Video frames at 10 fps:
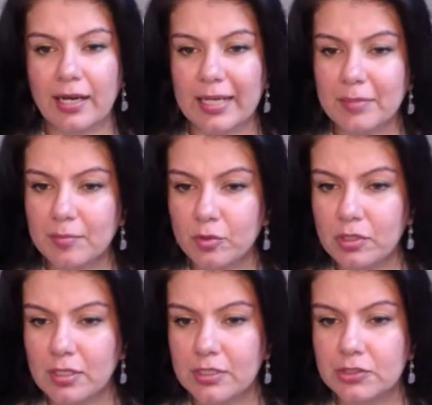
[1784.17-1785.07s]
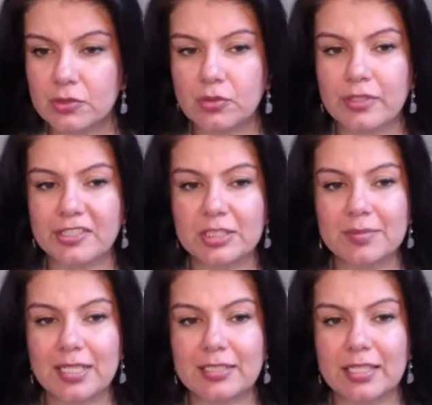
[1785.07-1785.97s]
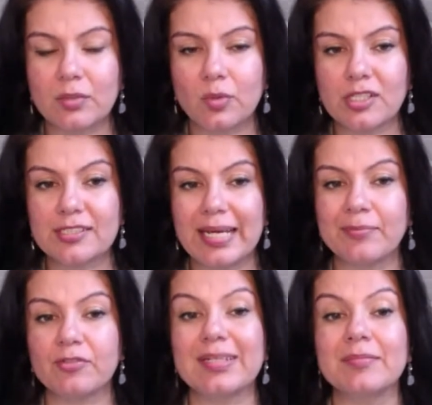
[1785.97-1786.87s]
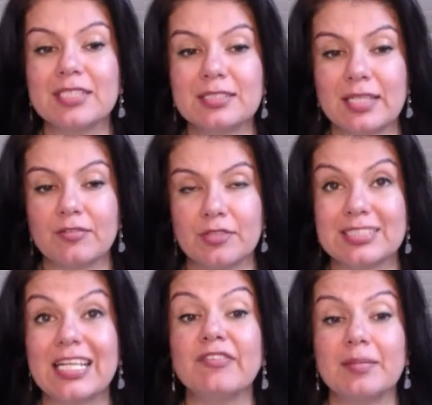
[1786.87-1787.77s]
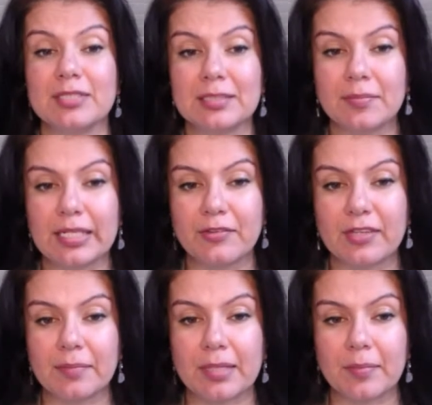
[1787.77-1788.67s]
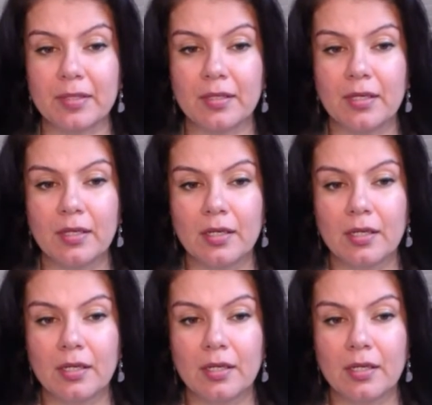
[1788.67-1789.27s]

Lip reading: Hi, Maqbool. So Rajiv is asking, what are the types of limiting self-limiting beliefs that may be